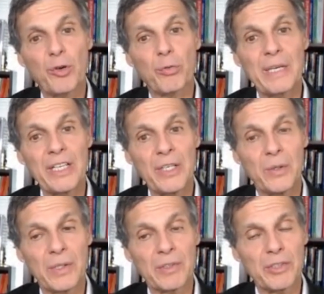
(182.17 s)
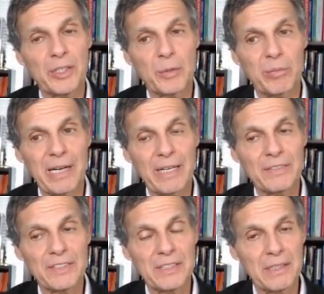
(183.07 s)
Greek yogurt to your
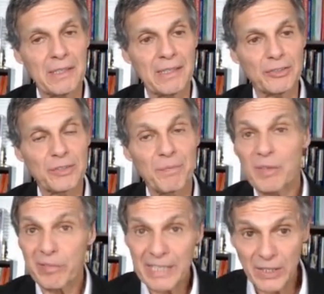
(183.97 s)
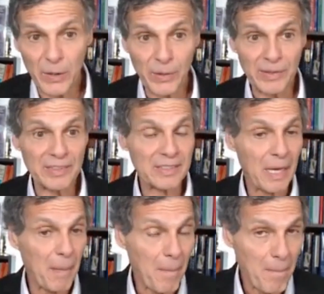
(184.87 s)
breakfast and lunch. Greek yogurt is
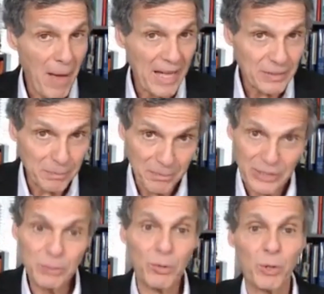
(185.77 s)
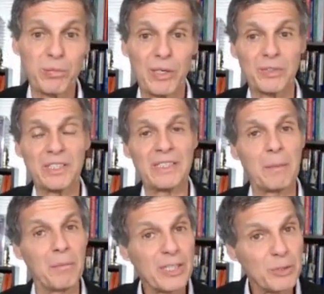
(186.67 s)
has much more protein
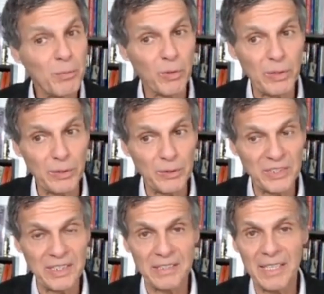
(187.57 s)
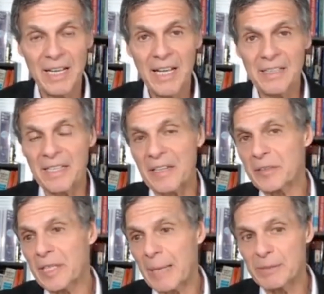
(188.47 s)
and much more leucine than other
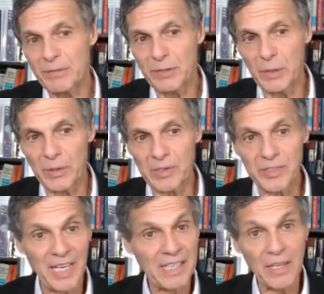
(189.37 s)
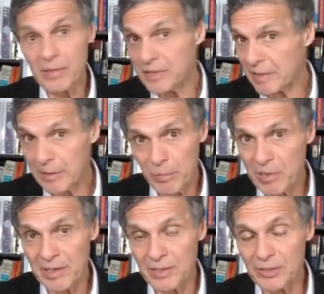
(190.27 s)
types of yogurts and other dairy
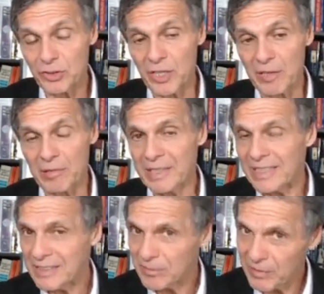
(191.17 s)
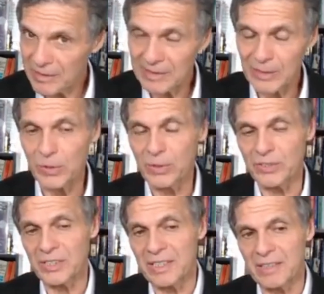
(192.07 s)
products in general. It is really the gold
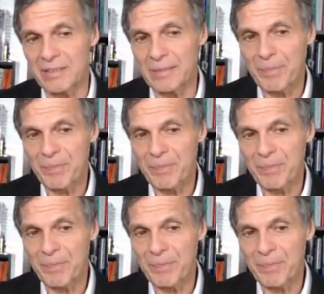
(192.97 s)
standard.